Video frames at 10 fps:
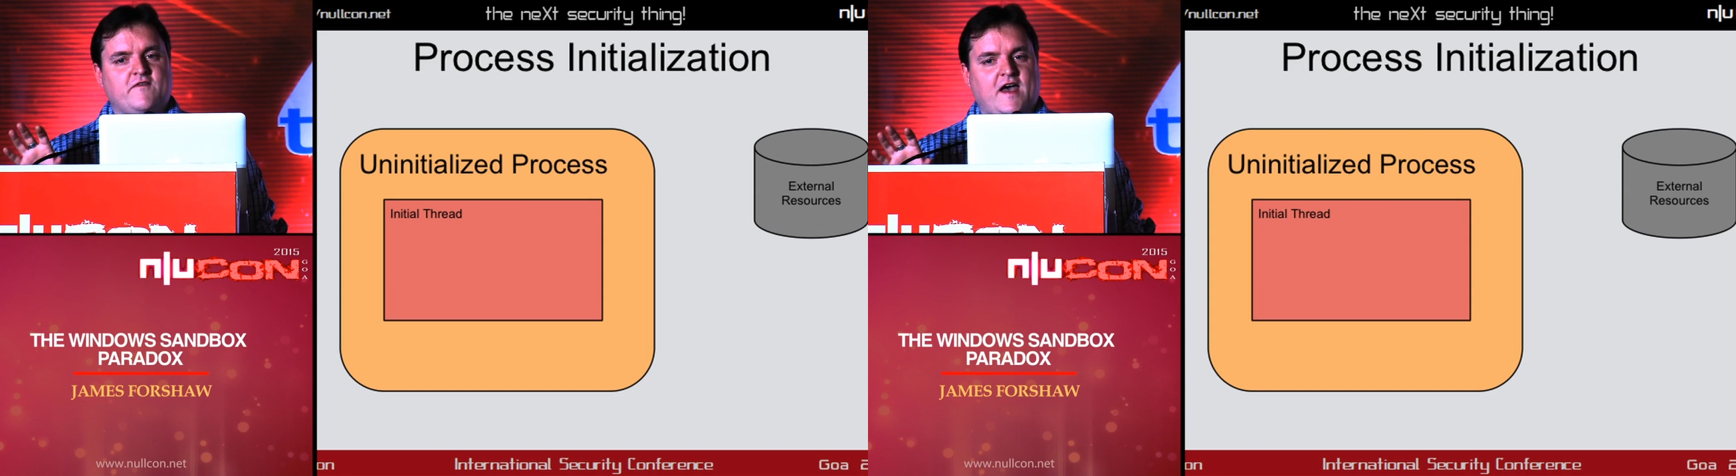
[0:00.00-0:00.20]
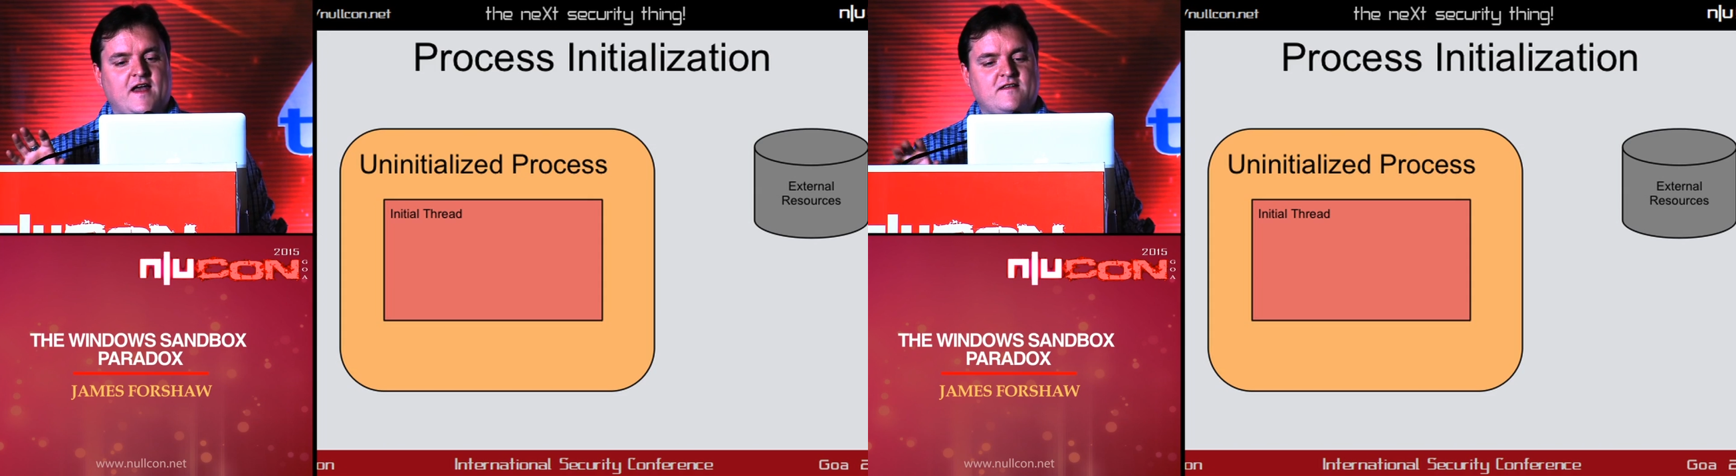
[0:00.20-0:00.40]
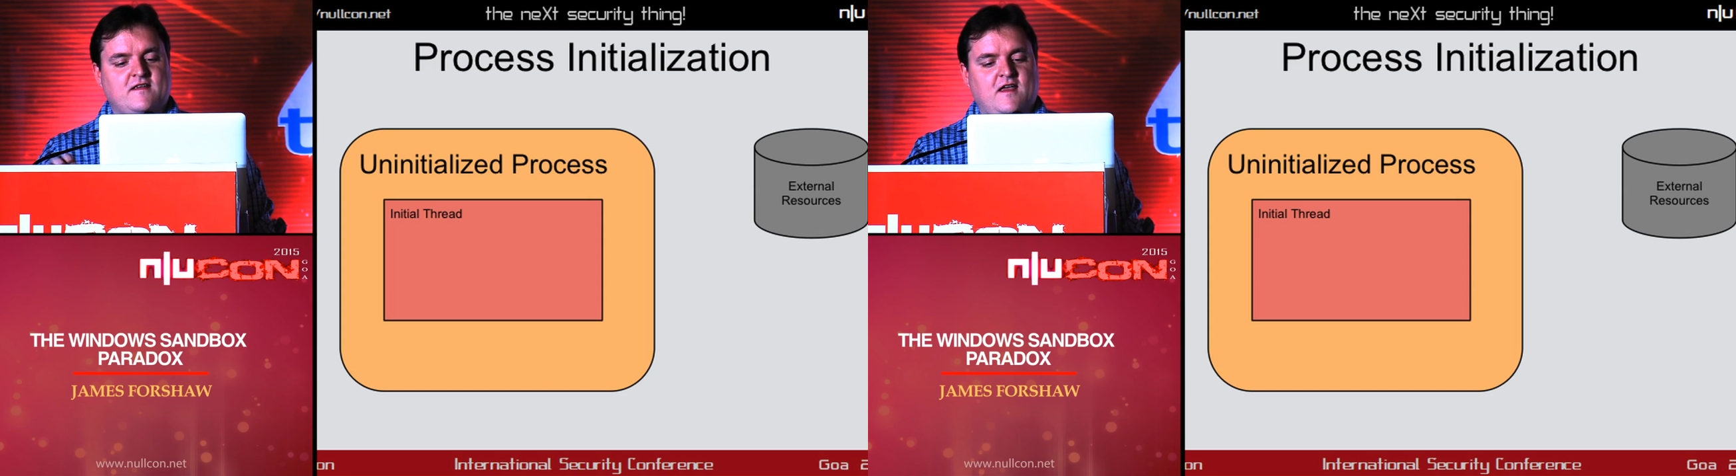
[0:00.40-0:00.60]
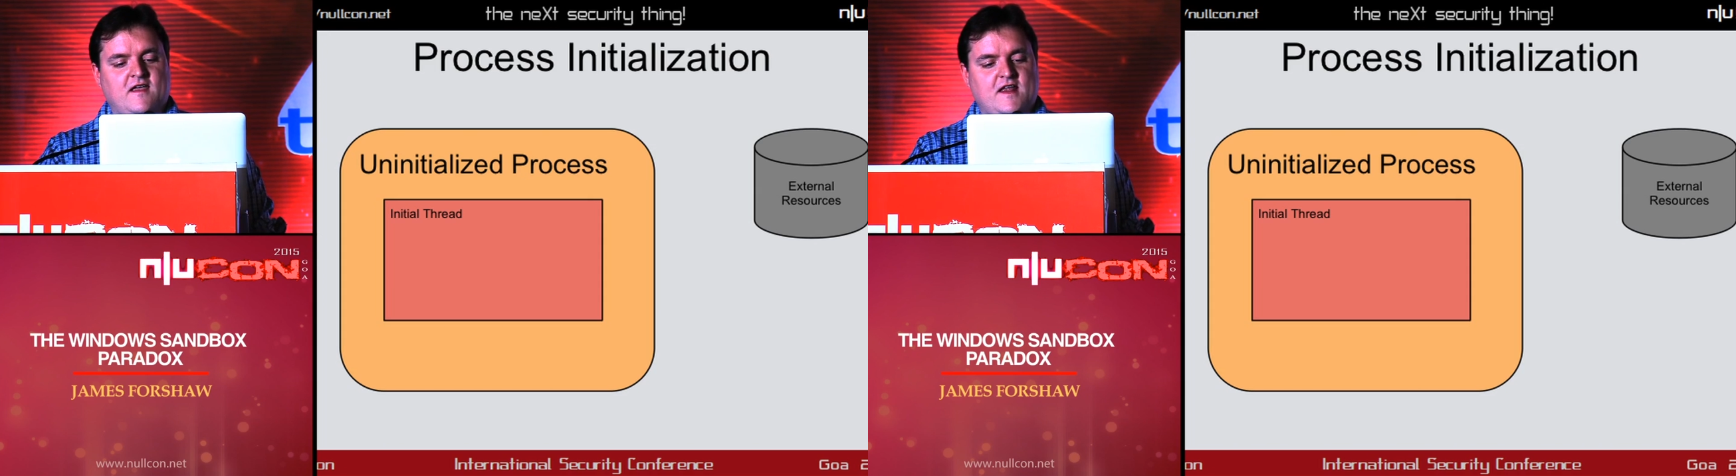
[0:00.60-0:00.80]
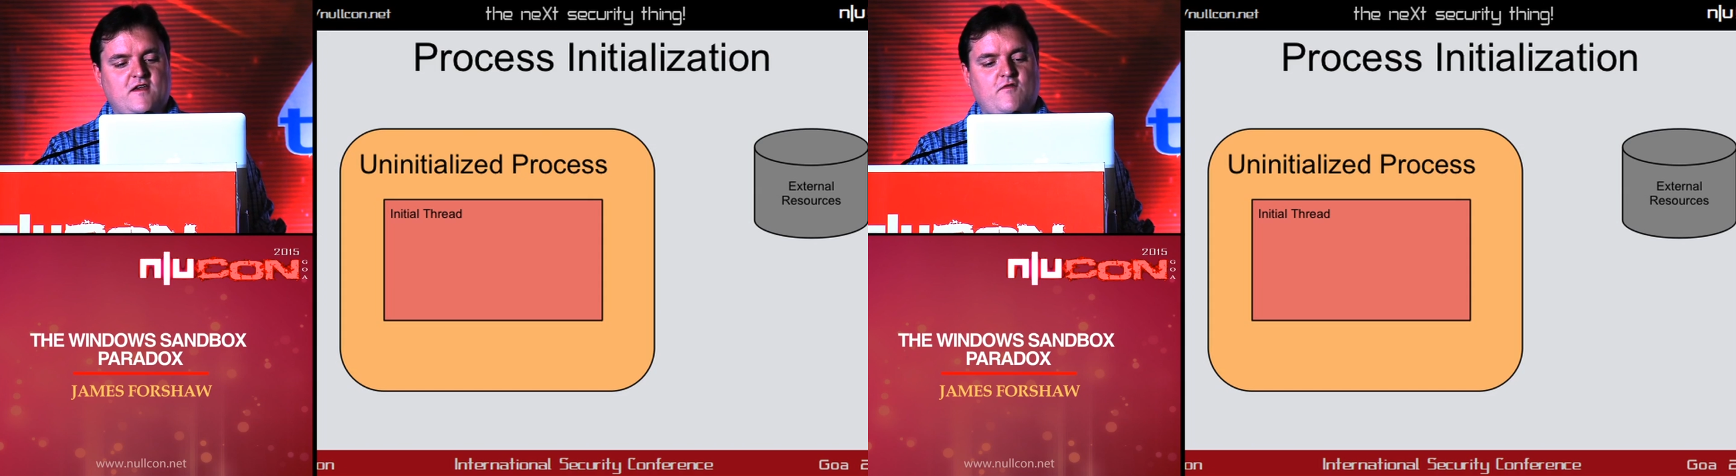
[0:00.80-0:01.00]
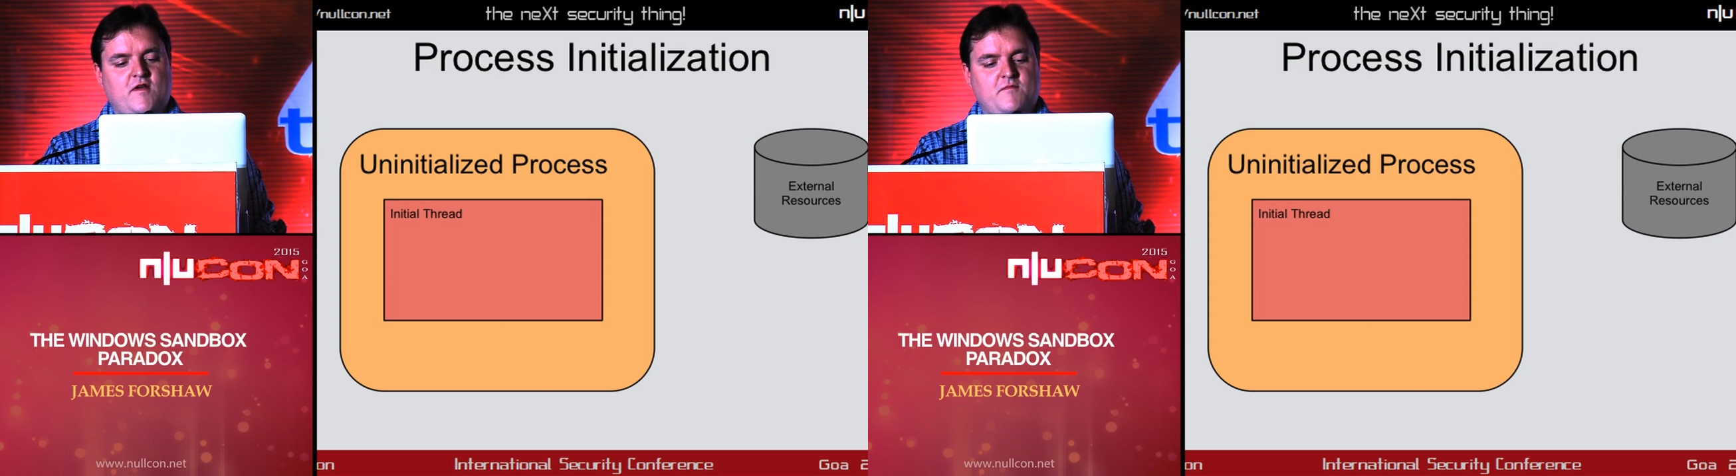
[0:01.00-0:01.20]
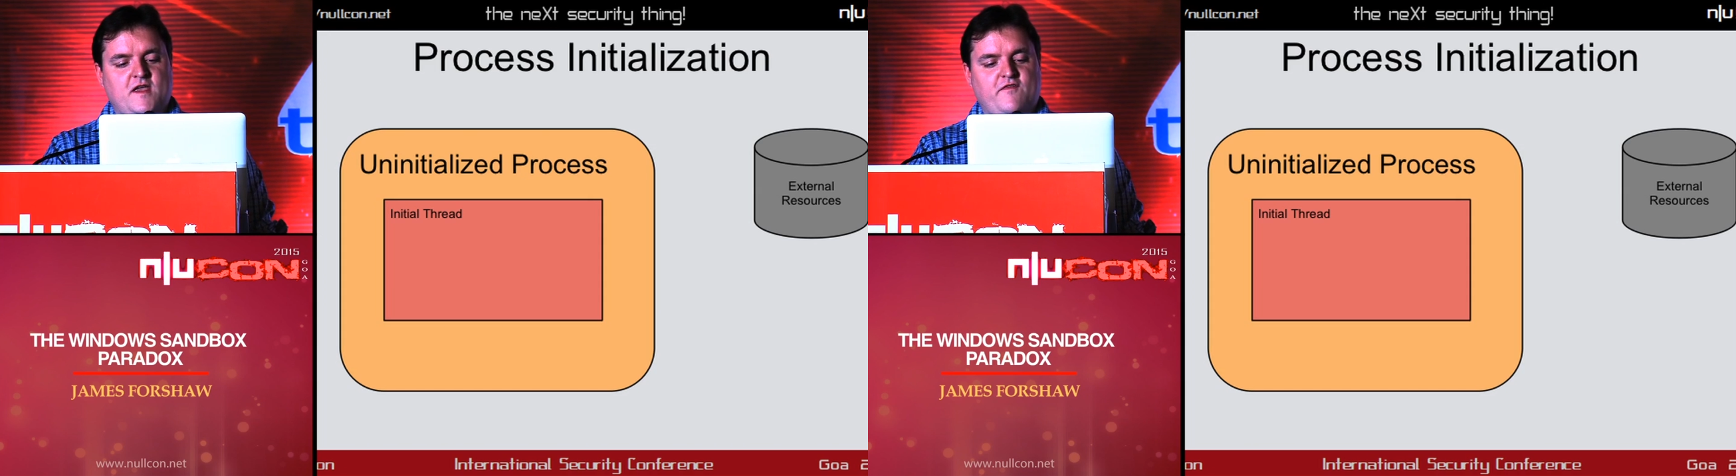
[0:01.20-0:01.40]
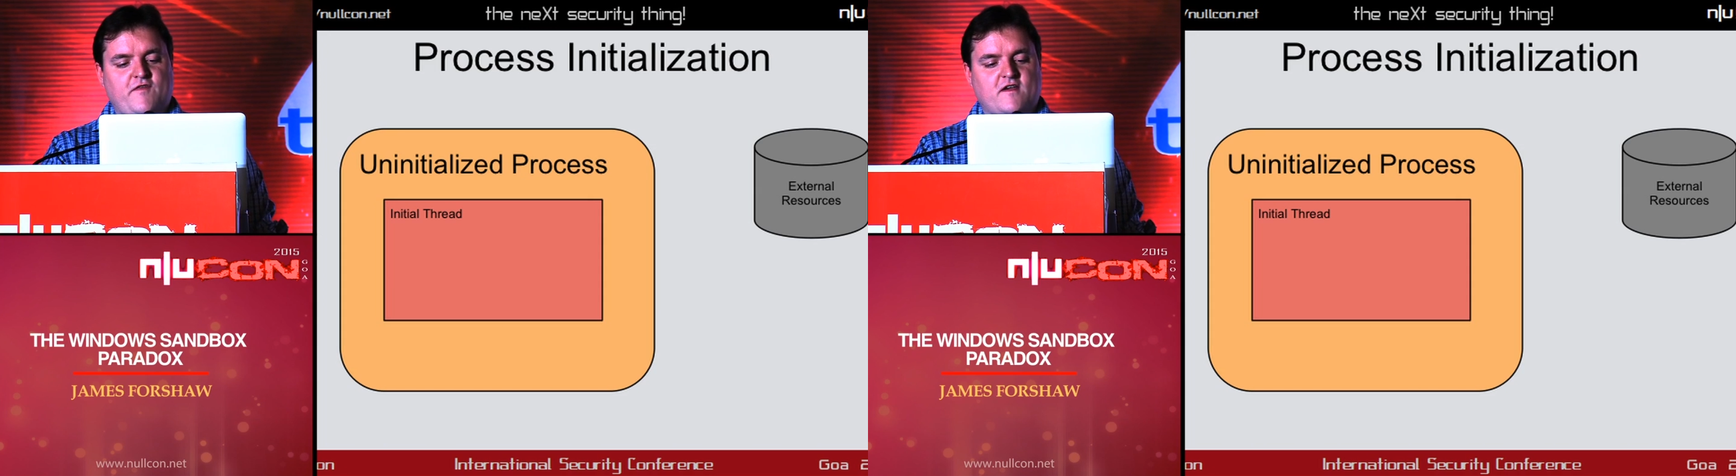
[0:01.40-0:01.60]
that, can you run me
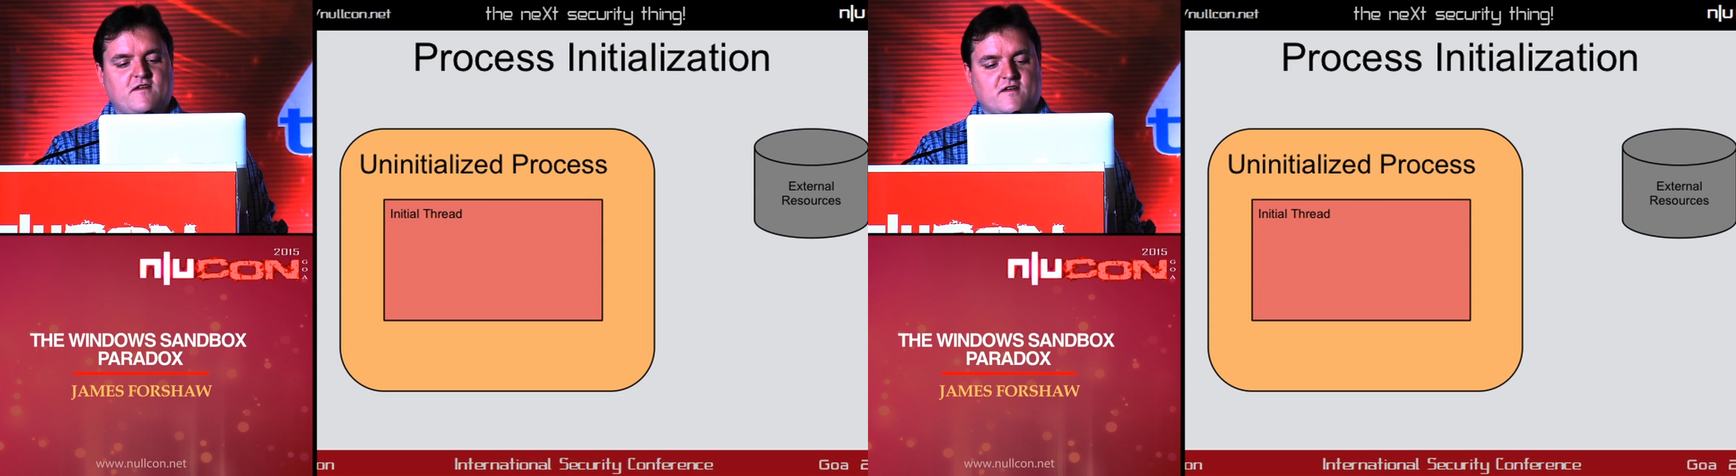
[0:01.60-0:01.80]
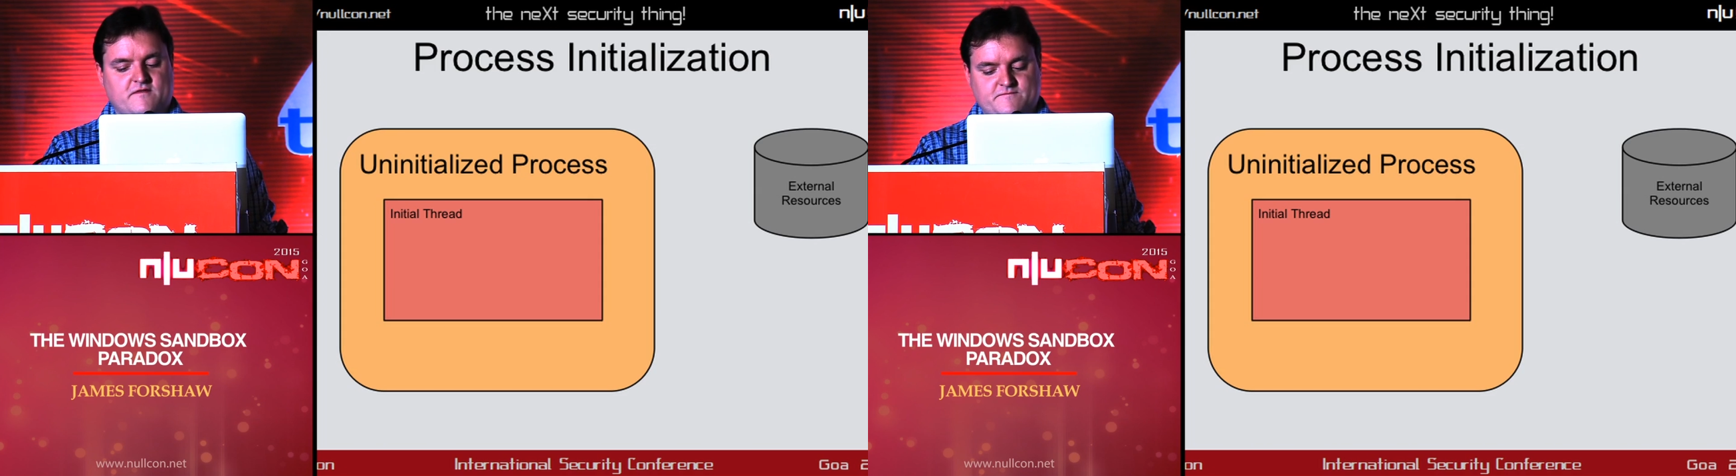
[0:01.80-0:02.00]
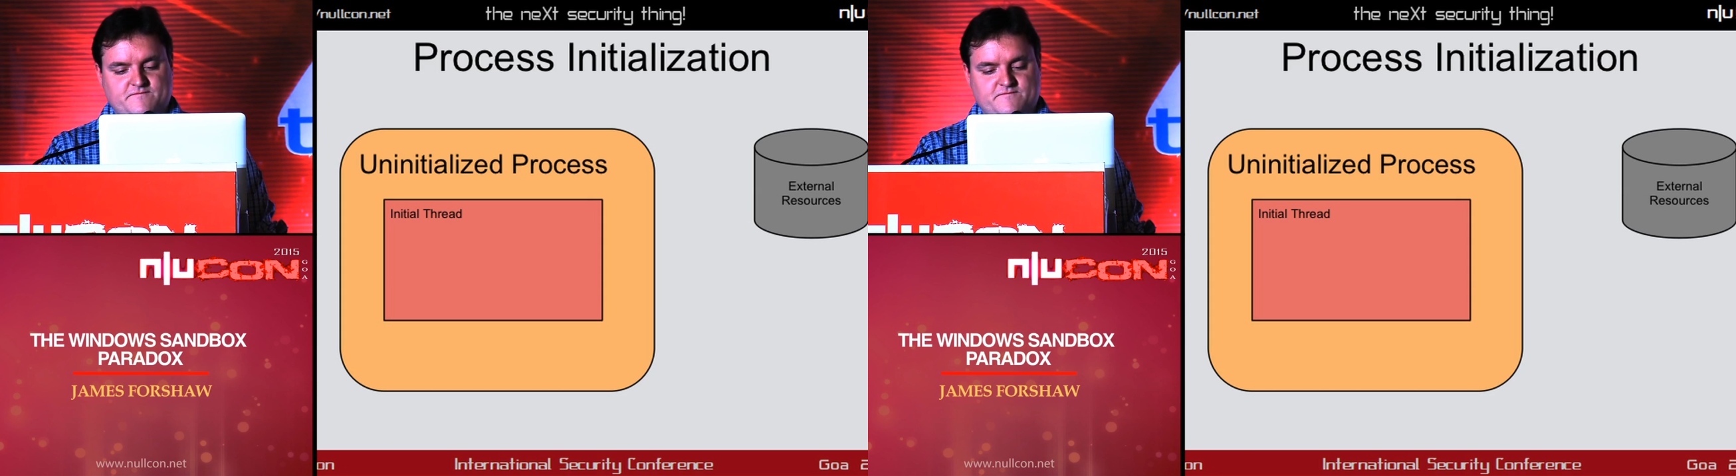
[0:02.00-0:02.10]
a function?